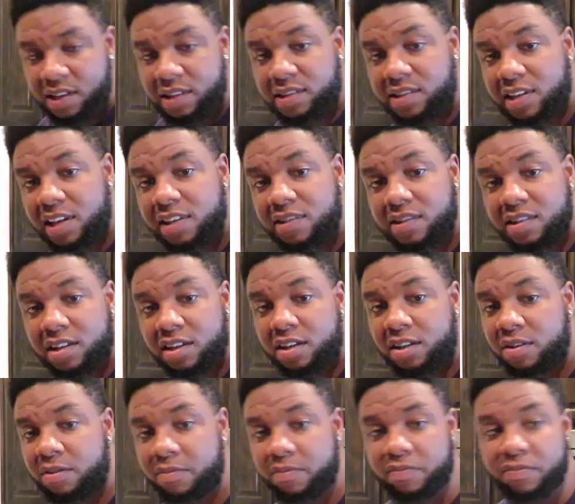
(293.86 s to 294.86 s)
season
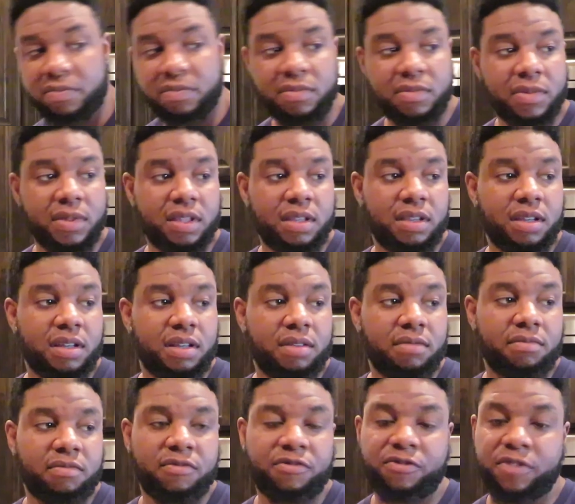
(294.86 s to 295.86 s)
them,
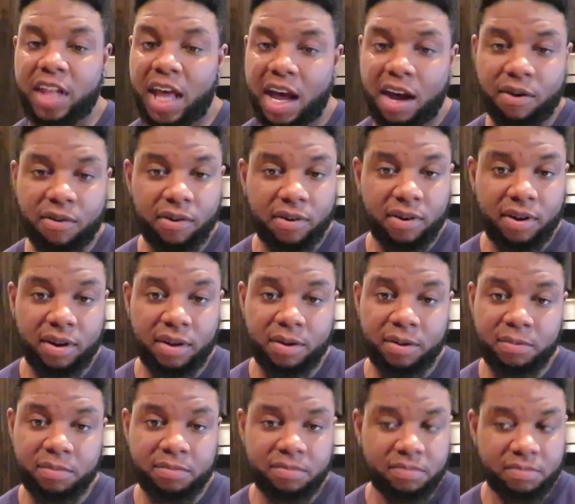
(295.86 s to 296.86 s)
flour
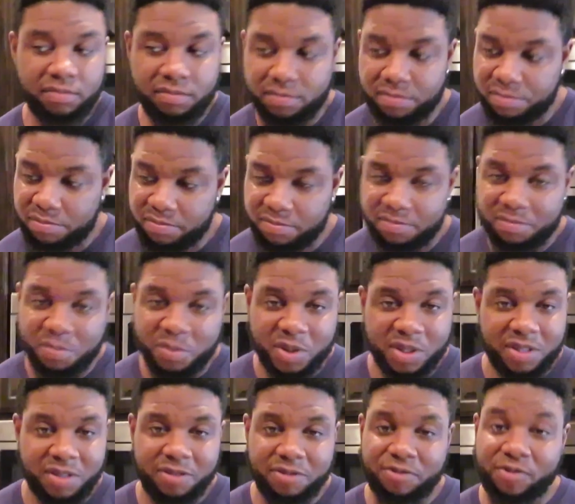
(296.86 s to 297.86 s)
them,
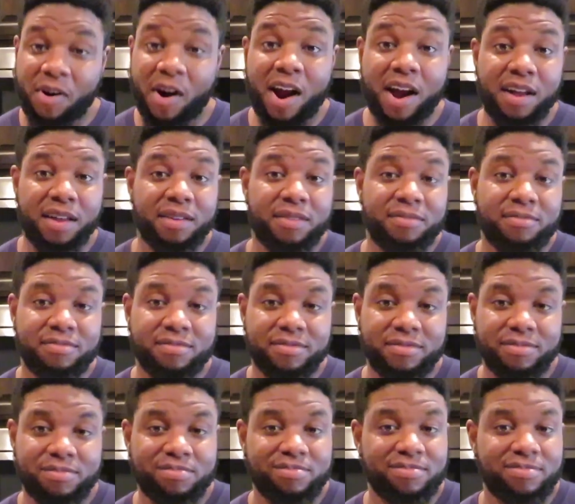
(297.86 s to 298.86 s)
fry
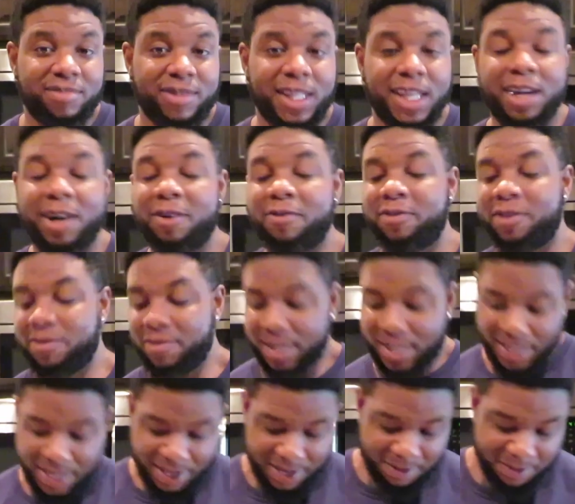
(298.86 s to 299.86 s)
them. And hopefully we
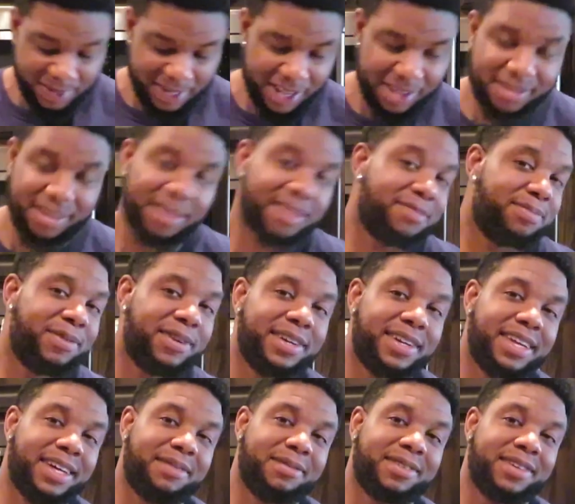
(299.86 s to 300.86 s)
eat them and they taste
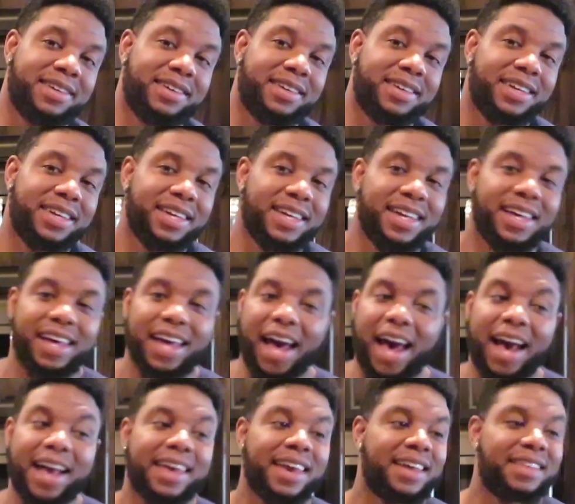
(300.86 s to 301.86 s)
pretty damn good.
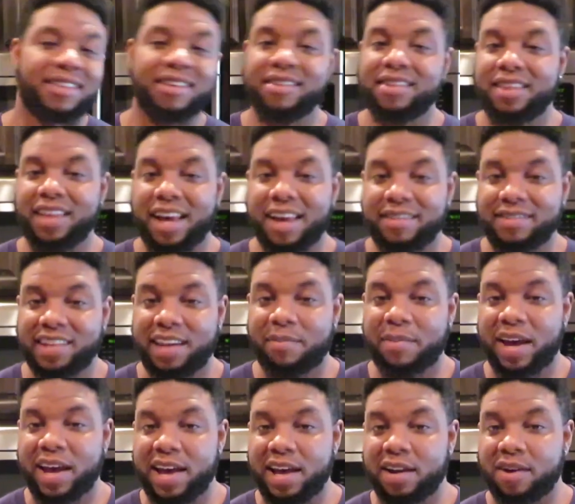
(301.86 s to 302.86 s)
I can't think of the last
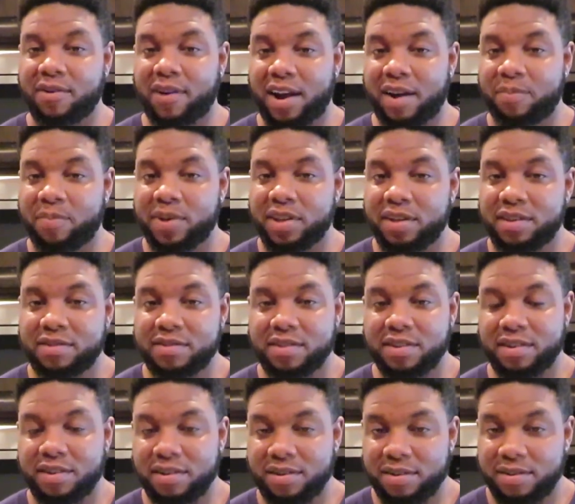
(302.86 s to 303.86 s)
time I had crappie,
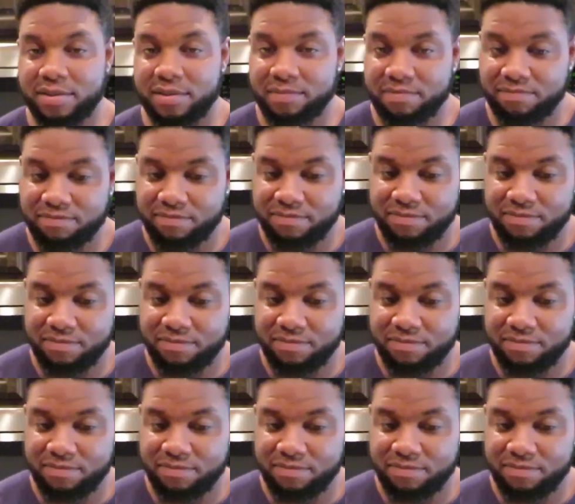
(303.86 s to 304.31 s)
so